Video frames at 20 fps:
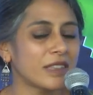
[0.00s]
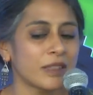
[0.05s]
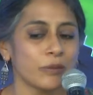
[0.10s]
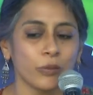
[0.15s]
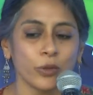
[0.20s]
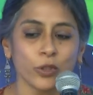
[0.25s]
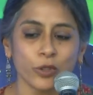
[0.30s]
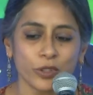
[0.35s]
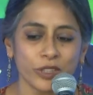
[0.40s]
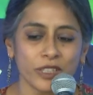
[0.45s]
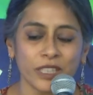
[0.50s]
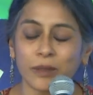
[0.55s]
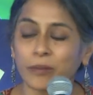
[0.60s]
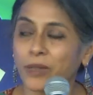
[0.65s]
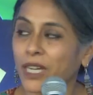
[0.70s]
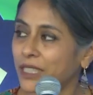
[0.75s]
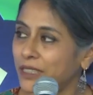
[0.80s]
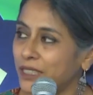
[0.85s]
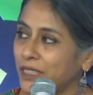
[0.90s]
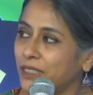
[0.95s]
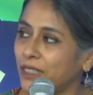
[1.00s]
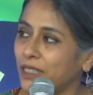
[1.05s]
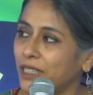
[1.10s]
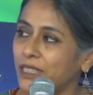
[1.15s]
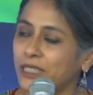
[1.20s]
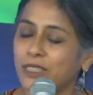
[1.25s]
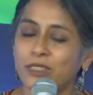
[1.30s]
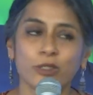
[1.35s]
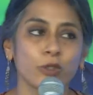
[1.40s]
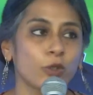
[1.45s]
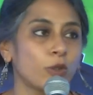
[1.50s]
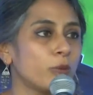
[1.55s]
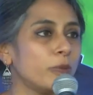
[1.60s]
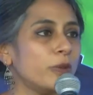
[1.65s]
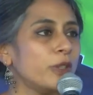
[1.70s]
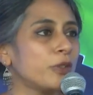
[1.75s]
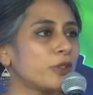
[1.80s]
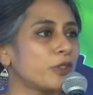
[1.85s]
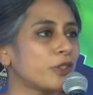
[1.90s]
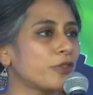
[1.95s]
book thematically so
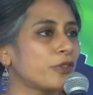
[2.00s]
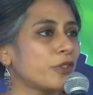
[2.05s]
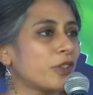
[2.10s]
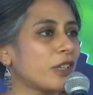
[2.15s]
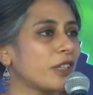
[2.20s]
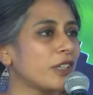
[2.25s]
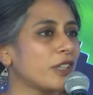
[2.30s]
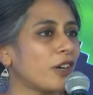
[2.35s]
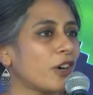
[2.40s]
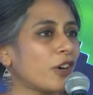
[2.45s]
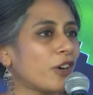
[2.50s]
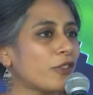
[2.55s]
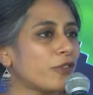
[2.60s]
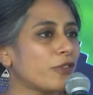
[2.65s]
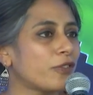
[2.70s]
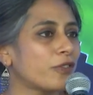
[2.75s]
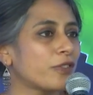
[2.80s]
beautifully of